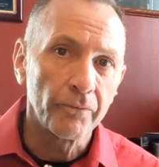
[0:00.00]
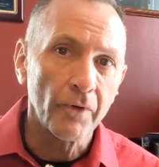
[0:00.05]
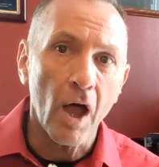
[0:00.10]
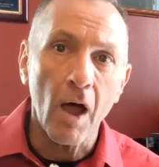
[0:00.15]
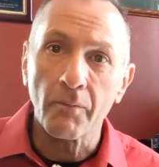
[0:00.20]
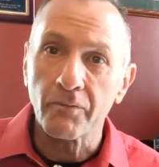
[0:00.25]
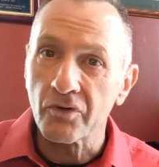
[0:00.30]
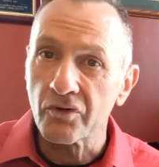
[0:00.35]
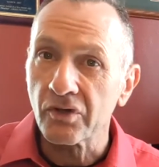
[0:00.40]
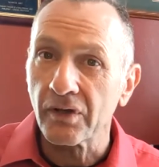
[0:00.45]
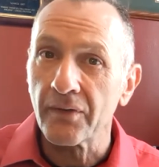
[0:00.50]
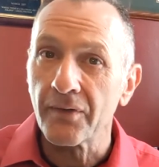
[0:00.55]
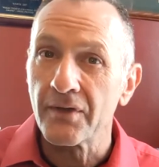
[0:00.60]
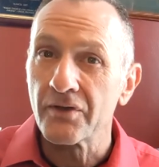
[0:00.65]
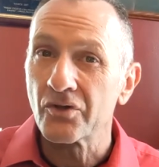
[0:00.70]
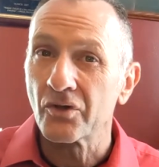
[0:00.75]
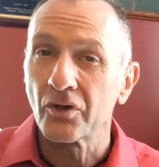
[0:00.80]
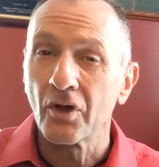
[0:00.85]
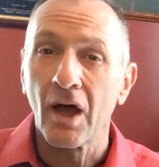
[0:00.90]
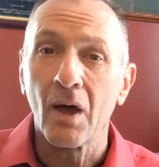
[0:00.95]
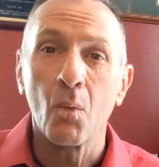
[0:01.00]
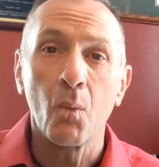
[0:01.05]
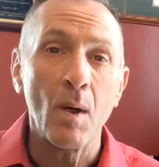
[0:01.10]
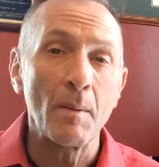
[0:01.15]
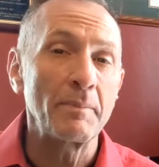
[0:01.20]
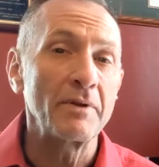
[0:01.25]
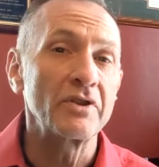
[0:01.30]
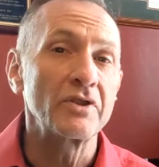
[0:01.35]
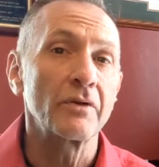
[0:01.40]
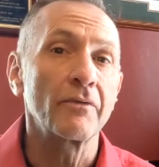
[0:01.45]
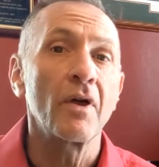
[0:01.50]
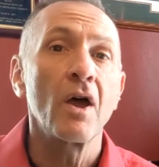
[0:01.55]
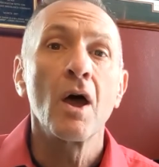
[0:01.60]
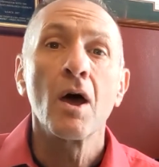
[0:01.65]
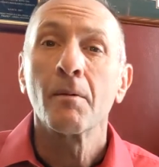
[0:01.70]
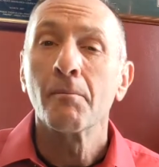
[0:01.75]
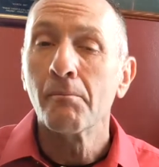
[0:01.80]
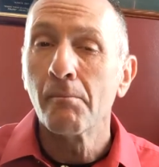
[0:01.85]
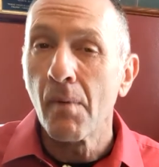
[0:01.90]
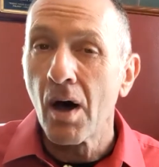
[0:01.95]
Obviously, these are not weapons of
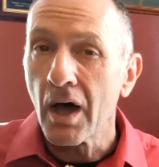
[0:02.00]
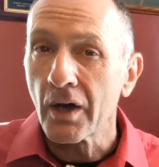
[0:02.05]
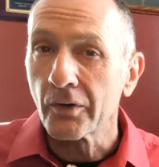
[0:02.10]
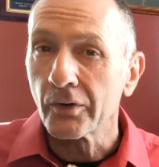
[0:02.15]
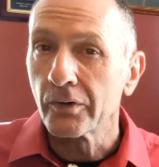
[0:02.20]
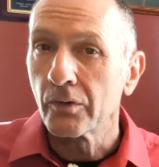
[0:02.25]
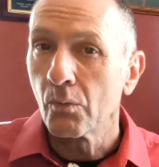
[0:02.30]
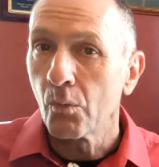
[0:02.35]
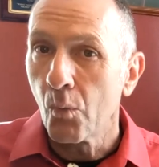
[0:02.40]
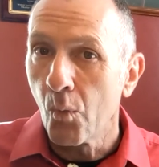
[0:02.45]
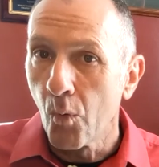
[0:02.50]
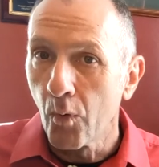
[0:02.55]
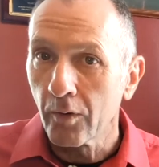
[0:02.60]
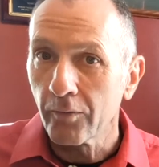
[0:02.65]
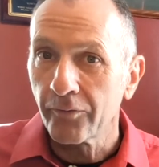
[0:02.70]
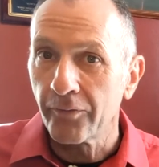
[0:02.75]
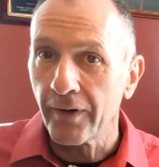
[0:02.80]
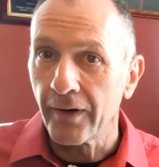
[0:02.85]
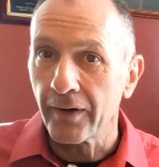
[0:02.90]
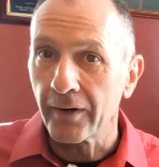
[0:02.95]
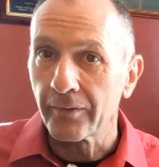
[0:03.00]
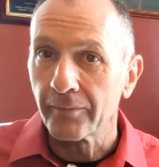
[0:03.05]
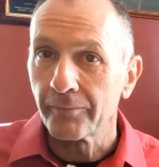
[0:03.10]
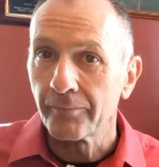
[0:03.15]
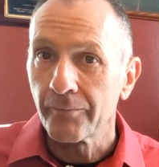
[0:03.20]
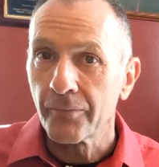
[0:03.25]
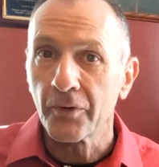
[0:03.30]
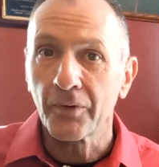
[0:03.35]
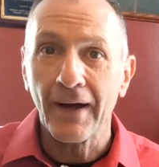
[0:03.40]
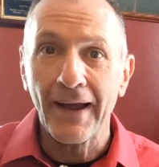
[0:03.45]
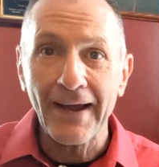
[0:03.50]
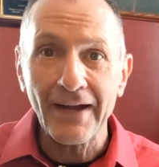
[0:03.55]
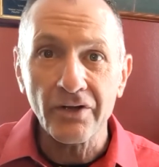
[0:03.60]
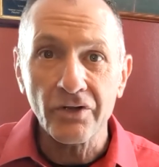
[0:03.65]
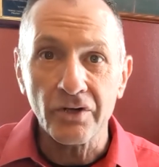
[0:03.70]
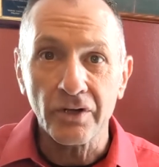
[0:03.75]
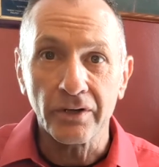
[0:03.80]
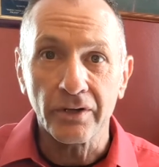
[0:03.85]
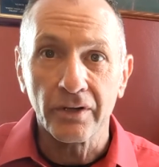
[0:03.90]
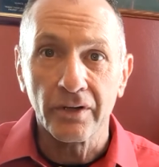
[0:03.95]
modern warfare. They're
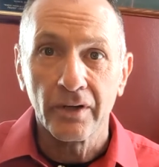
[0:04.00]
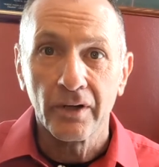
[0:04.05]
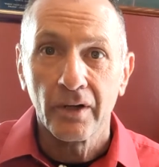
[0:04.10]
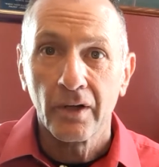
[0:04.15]
ancient.